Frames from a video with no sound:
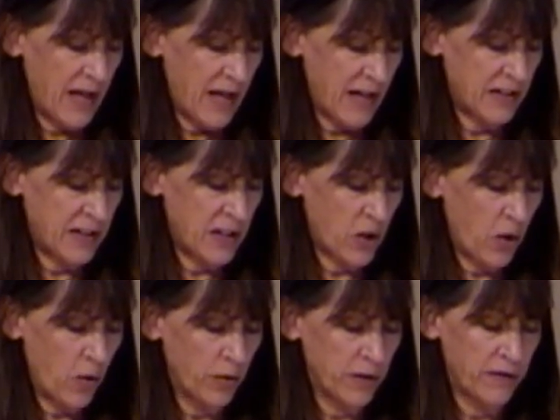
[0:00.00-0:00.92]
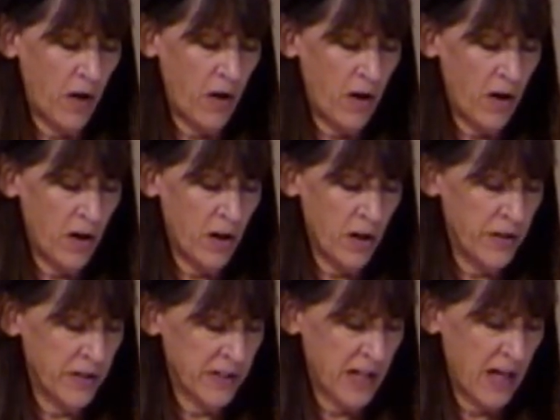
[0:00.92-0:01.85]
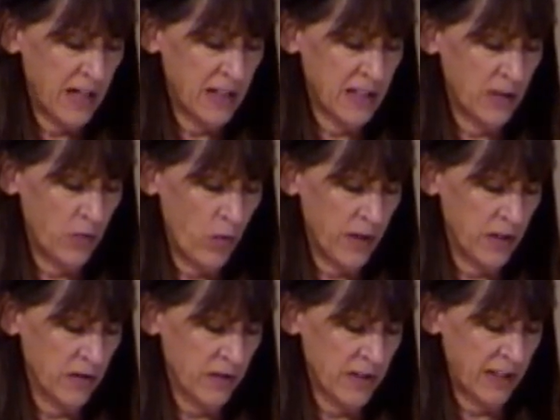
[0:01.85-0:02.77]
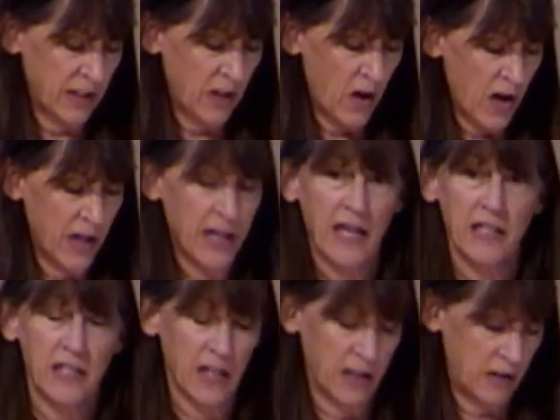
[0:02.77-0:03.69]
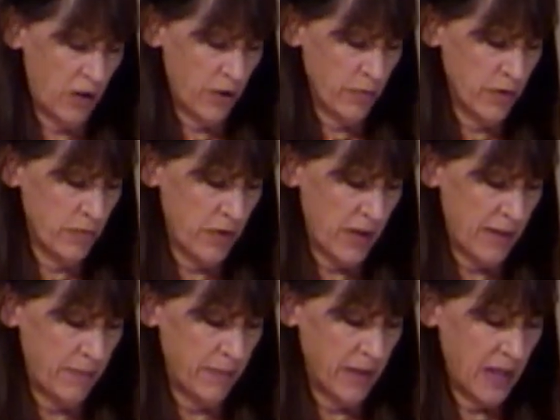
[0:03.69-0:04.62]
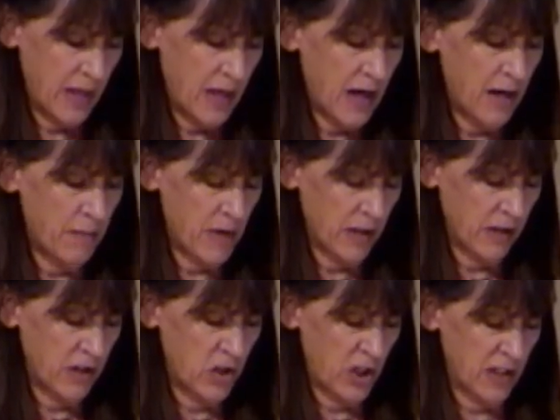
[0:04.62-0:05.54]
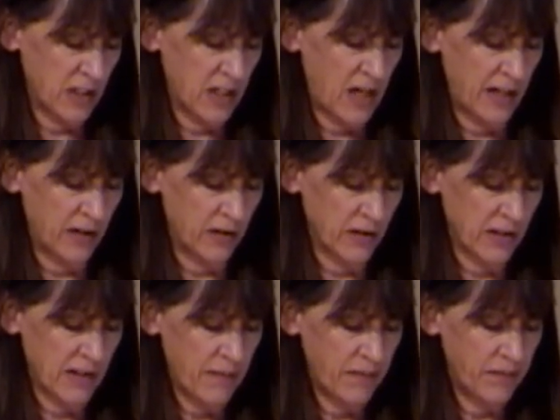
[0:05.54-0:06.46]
as they told of all the signs and wonders that God had done through them among the Gentiles.